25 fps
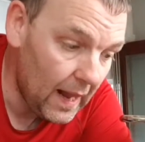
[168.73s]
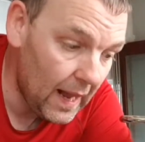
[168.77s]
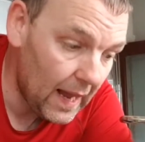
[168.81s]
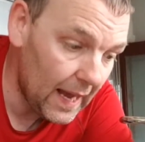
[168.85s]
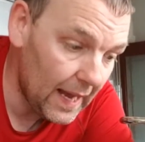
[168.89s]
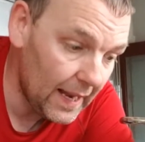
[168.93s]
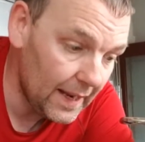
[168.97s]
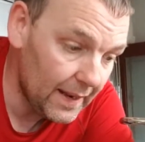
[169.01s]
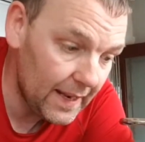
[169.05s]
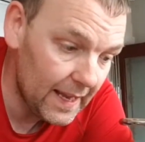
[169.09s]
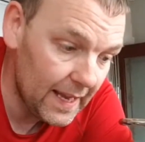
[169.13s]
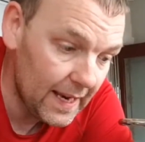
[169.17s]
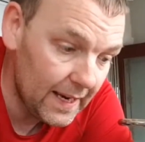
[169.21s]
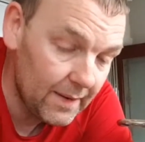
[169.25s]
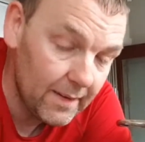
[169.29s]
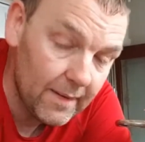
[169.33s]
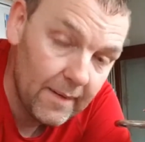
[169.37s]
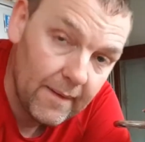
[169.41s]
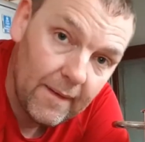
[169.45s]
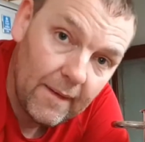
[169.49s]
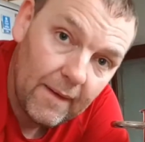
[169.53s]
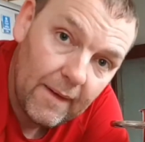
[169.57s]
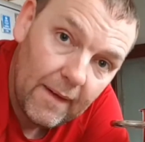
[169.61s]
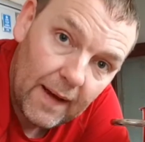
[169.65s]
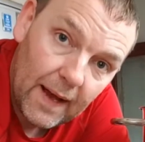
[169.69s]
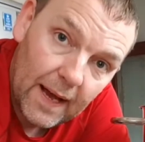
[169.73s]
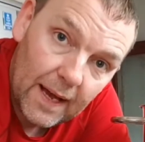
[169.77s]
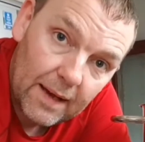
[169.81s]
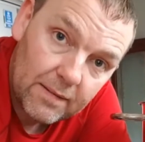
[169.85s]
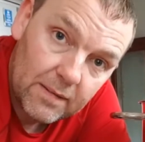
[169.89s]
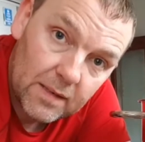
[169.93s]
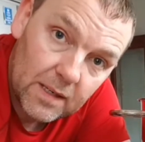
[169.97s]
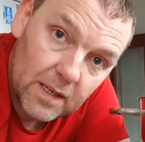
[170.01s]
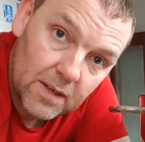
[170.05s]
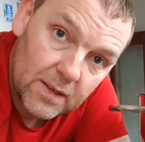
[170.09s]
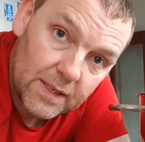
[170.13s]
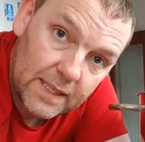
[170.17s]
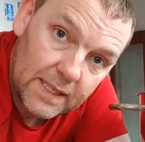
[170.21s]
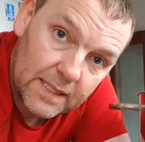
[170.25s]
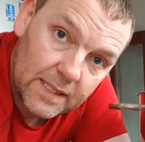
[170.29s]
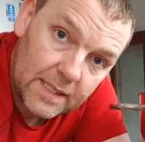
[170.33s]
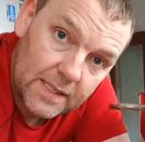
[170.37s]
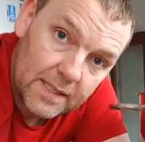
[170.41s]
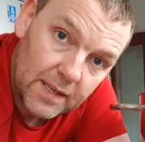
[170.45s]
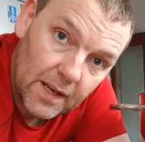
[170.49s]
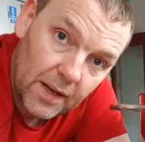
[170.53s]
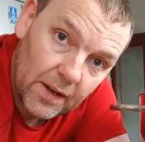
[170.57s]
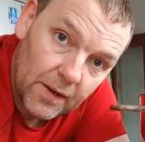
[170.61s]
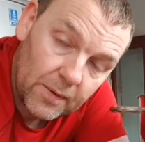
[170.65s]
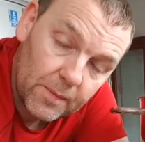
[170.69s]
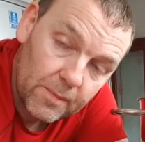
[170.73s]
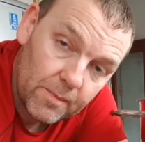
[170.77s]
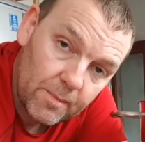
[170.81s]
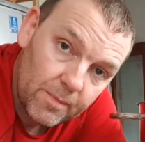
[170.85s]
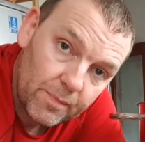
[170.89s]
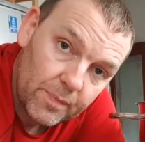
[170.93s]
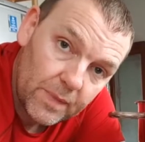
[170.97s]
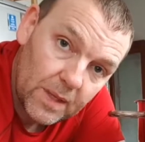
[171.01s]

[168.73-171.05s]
and then I'm going to